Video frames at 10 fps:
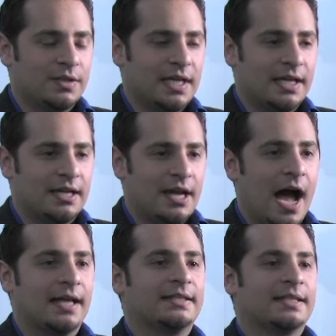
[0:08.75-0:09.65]
take
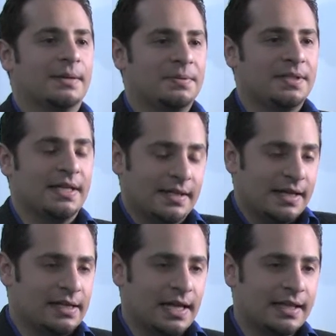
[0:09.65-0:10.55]
concepts in
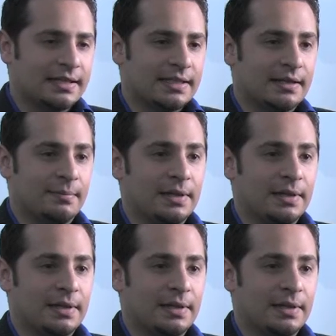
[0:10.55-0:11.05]
that class and can